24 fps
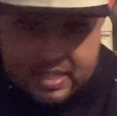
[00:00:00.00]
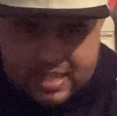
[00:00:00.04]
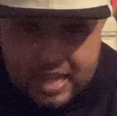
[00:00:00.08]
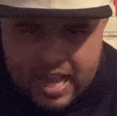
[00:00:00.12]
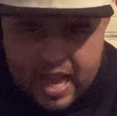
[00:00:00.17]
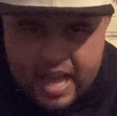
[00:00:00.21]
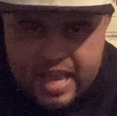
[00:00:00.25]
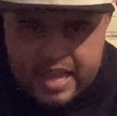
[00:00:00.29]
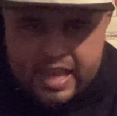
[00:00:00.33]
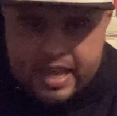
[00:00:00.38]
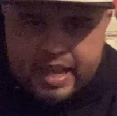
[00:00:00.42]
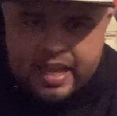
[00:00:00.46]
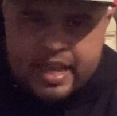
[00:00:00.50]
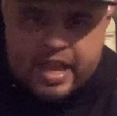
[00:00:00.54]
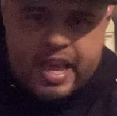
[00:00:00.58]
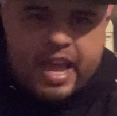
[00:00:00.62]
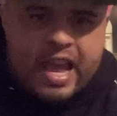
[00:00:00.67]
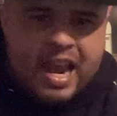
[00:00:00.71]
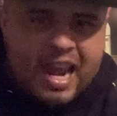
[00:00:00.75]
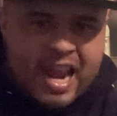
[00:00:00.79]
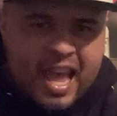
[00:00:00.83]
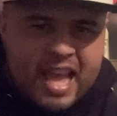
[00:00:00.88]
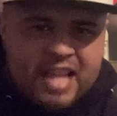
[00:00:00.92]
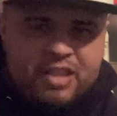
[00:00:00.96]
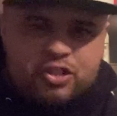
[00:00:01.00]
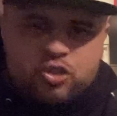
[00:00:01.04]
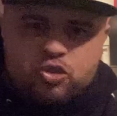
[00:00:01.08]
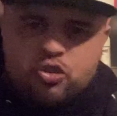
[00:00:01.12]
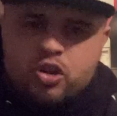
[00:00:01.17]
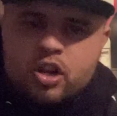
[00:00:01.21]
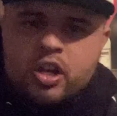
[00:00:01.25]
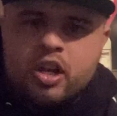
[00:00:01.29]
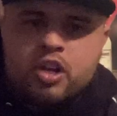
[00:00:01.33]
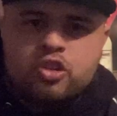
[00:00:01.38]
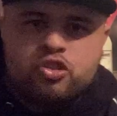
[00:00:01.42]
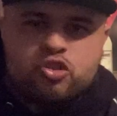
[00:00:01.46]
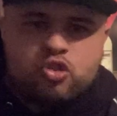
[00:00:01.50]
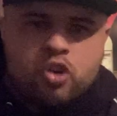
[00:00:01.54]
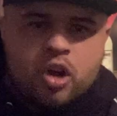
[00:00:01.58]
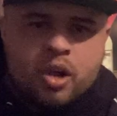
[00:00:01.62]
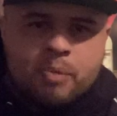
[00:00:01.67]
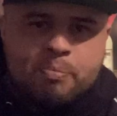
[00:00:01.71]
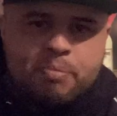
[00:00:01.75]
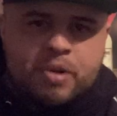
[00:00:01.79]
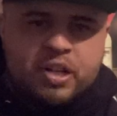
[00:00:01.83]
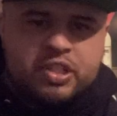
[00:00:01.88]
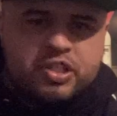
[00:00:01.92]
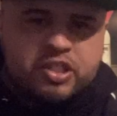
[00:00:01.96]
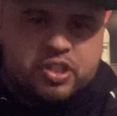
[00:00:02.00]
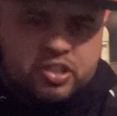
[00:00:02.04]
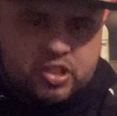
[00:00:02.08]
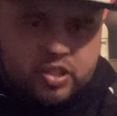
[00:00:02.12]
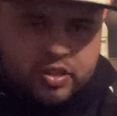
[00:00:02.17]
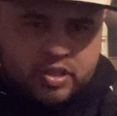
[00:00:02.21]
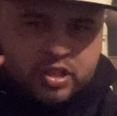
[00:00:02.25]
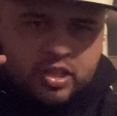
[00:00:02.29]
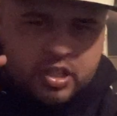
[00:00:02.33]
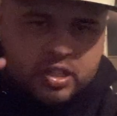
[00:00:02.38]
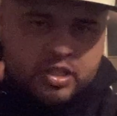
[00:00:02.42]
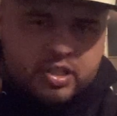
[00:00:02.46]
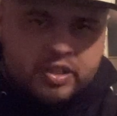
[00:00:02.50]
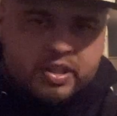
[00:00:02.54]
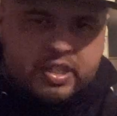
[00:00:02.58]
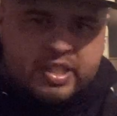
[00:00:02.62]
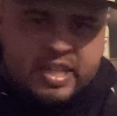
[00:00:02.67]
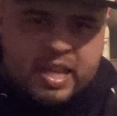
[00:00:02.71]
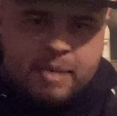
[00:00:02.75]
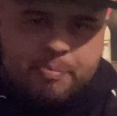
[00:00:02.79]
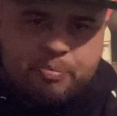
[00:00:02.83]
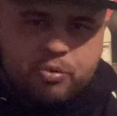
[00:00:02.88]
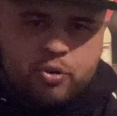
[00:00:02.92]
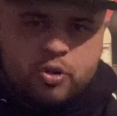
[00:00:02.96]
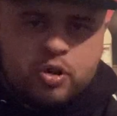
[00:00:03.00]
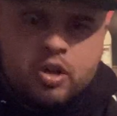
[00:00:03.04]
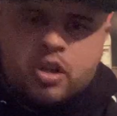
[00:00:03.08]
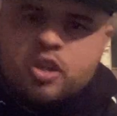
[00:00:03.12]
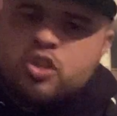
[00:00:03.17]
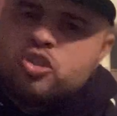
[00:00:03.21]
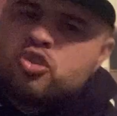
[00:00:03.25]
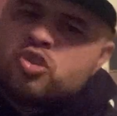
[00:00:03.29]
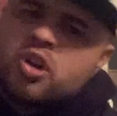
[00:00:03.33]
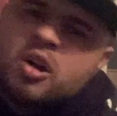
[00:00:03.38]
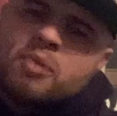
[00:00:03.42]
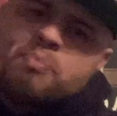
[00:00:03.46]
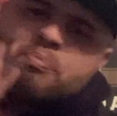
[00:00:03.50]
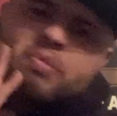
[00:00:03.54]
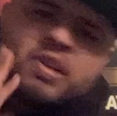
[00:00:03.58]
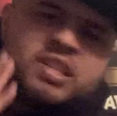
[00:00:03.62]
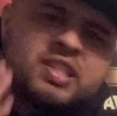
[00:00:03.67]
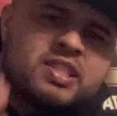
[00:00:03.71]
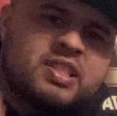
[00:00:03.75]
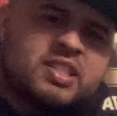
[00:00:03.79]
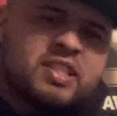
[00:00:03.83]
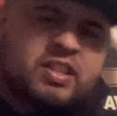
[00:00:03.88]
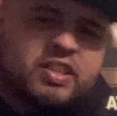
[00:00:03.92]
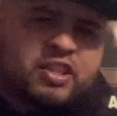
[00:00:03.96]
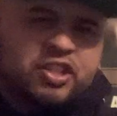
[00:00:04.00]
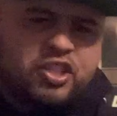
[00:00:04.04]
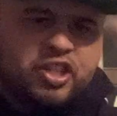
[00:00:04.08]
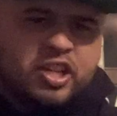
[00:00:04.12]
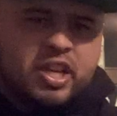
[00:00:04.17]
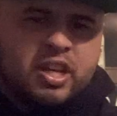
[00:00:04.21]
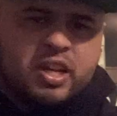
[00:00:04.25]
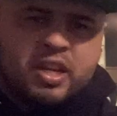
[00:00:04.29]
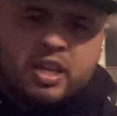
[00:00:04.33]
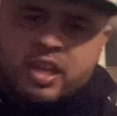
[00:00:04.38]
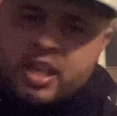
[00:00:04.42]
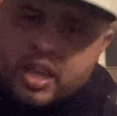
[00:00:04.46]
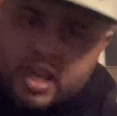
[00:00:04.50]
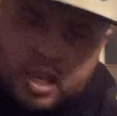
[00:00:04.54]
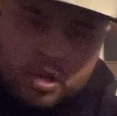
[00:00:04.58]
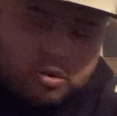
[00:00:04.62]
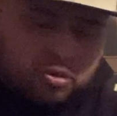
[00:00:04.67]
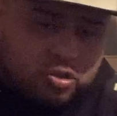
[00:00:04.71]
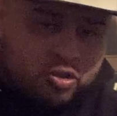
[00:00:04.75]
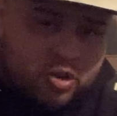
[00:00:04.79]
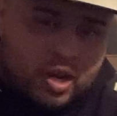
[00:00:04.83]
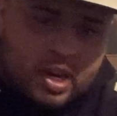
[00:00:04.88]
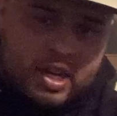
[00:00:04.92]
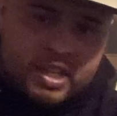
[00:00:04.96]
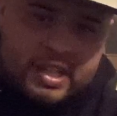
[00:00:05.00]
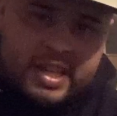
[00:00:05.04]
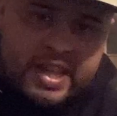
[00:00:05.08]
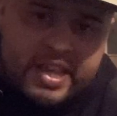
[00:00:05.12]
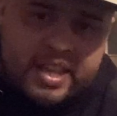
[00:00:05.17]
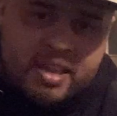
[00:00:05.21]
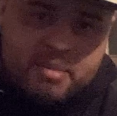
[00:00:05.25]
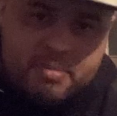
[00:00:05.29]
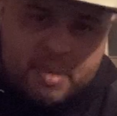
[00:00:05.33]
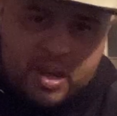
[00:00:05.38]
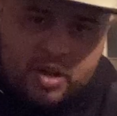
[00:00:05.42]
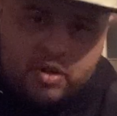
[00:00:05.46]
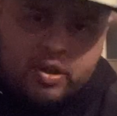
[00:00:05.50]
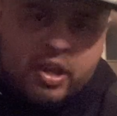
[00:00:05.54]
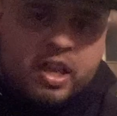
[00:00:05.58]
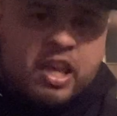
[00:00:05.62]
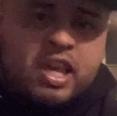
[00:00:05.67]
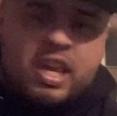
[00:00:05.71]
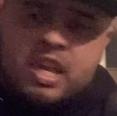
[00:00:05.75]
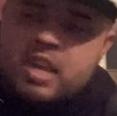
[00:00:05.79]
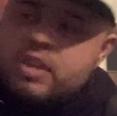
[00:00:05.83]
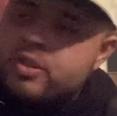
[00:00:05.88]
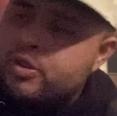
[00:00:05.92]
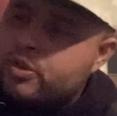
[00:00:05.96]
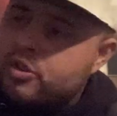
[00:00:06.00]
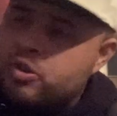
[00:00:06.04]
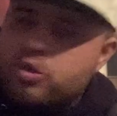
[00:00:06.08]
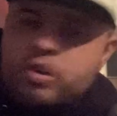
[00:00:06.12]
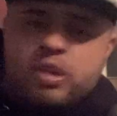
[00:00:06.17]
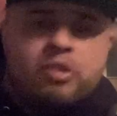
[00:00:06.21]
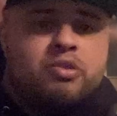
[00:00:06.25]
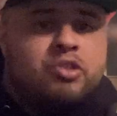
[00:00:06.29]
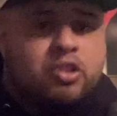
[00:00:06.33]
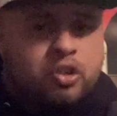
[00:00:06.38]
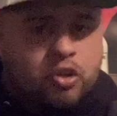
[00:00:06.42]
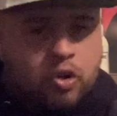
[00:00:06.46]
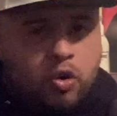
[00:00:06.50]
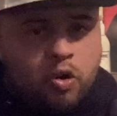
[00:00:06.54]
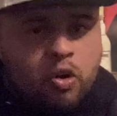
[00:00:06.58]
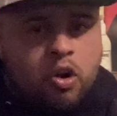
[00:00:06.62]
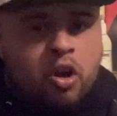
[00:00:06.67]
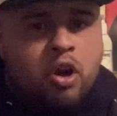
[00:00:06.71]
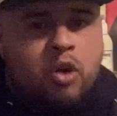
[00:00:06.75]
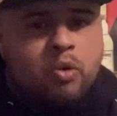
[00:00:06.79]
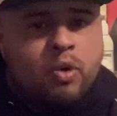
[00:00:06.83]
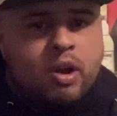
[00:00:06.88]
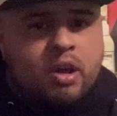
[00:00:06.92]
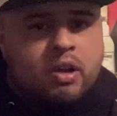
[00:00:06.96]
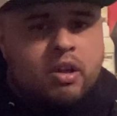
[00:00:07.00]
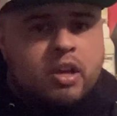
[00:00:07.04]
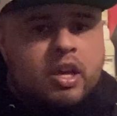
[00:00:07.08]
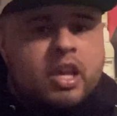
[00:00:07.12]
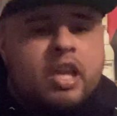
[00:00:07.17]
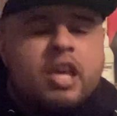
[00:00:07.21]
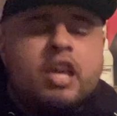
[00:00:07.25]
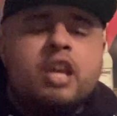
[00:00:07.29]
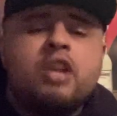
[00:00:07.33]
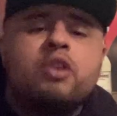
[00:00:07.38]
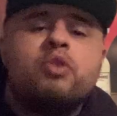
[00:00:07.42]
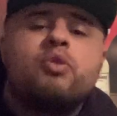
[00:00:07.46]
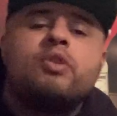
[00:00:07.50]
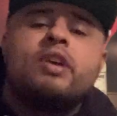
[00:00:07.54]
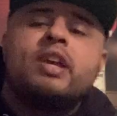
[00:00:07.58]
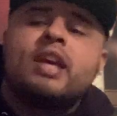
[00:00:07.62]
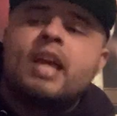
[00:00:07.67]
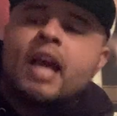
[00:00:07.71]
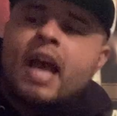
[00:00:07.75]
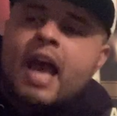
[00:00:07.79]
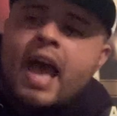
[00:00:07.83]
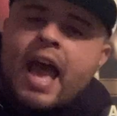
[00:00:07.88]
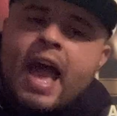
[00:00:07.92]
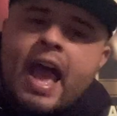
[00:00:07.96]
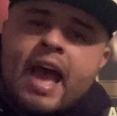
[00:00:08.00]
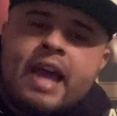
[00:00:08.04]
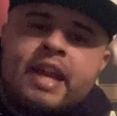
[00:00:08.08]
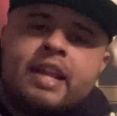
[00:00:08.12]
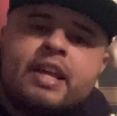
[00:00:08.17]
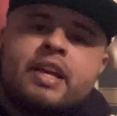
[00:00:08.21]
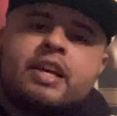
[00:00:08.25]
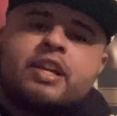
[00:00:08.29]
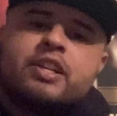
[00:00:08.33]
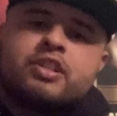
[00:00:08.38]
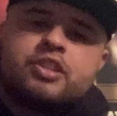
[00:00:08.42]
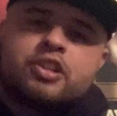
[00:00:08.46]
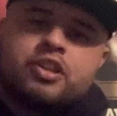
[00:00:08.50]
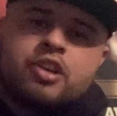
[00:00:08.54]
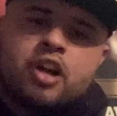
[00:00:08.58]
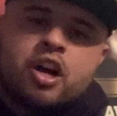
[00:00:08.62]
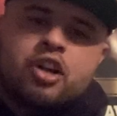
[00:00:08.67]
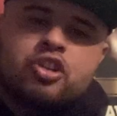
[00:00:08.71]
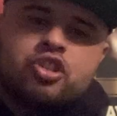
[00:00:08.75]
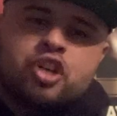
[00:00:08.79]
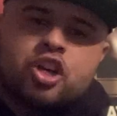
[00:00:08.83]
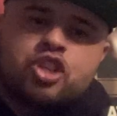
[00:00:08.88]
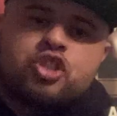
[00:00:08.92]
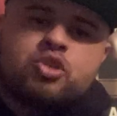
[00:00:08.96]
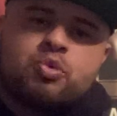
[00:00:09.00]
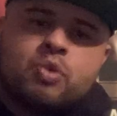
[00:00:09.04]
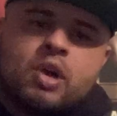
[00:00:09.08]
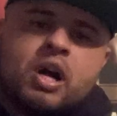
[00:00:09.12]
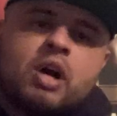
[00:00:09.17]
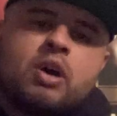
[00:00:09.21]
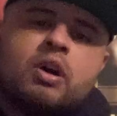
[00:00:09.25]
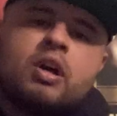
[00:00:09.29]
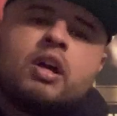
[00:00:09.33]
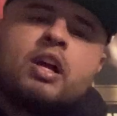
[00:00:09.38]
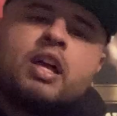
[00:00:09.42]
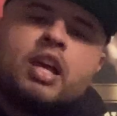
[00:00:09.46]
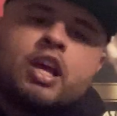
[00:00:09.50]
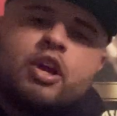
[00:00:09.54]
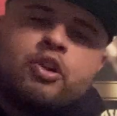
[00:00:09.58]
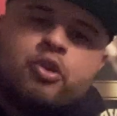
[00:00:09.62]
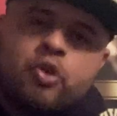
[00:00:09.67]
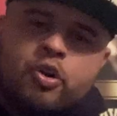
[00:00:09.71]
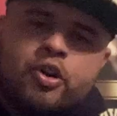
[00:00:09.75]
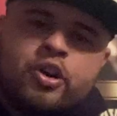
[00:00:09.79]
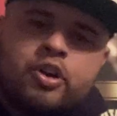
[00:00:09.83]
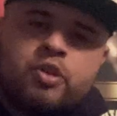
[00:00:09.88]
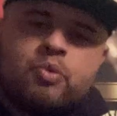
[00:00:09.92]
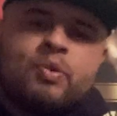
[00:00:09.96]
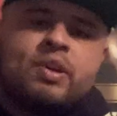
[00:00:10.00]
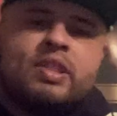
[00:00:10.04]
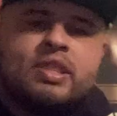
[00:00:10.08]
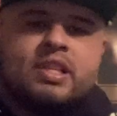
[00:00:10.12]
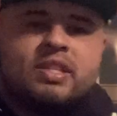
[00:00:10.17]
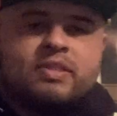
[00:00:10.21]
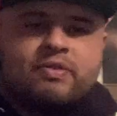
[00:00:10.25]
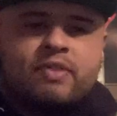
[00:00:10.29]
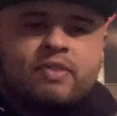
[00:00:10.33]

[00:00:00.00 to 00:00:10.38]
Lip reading: tight, and land strong punches to the temple, strong punches to the chin. He was trying to take him out. He either knew he was going to go a long route, he knew he had to knock Joshua out in order to win this